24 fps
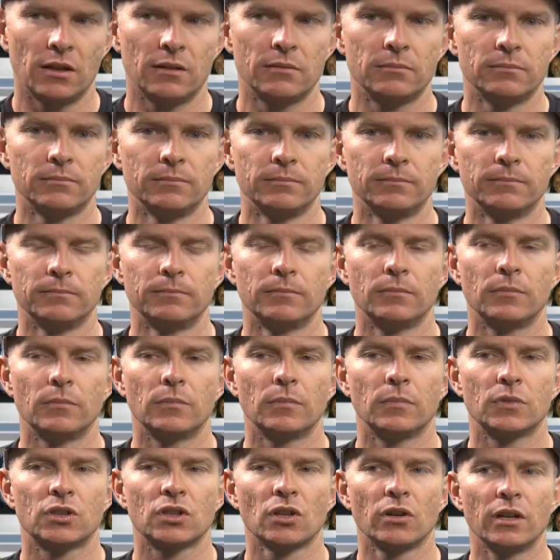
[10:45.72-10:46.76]
Um,
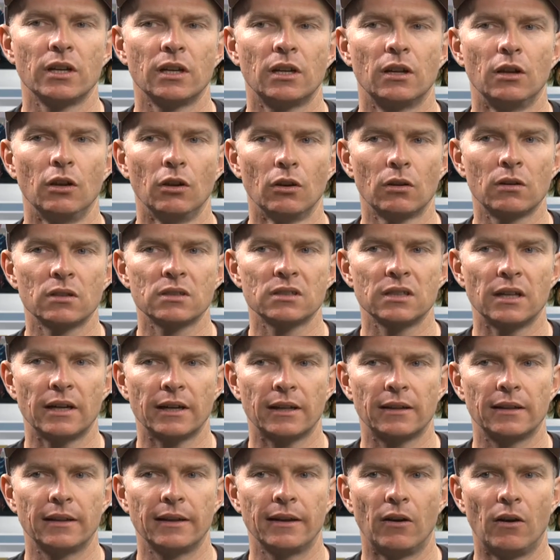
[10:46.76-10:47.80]
so it looks
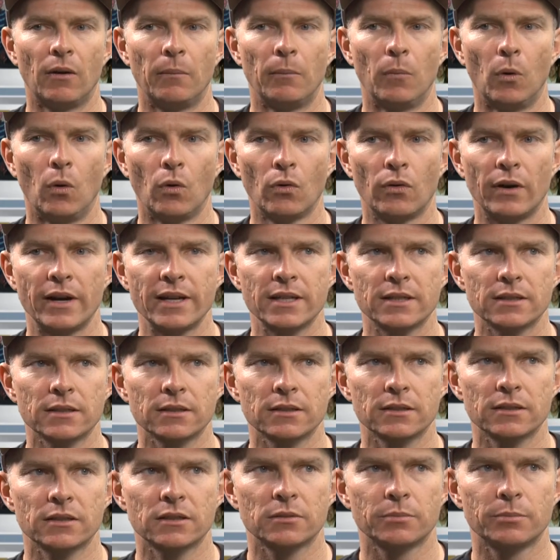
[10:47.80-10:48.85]
like there are more
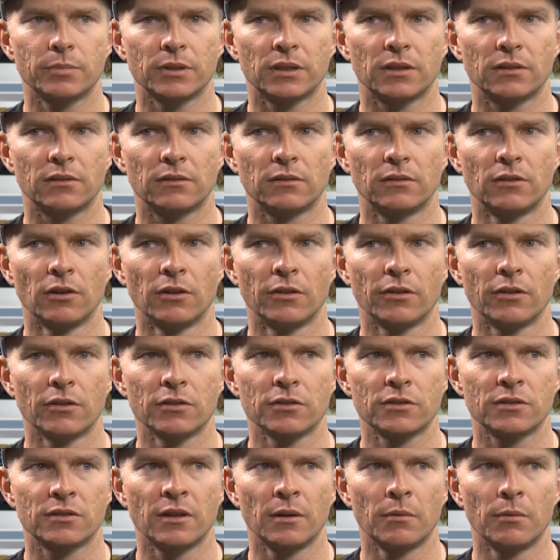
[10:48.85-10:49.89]
racists, but no,
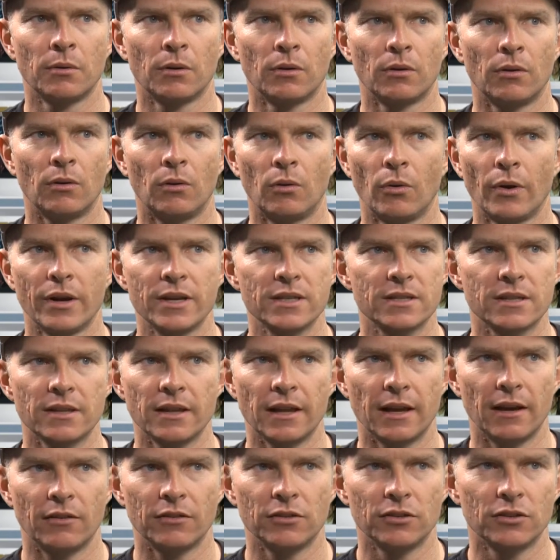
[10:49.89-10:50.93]
those, they were always
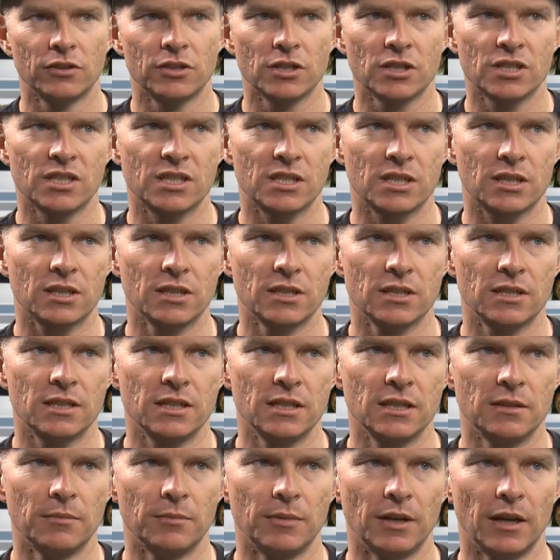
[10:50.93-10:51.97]
there. You just can see
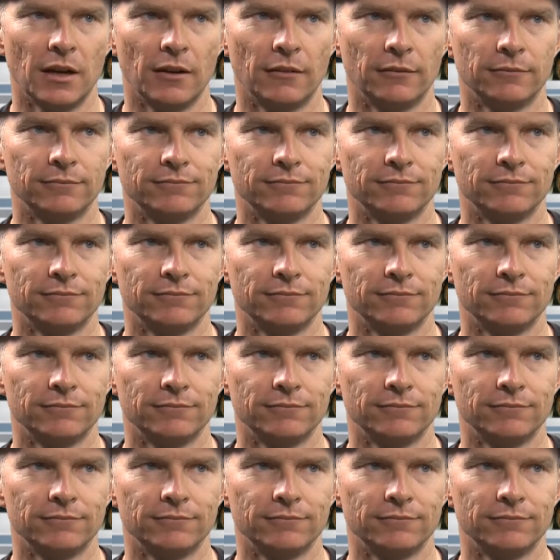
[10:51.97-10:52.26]
yeah. them now.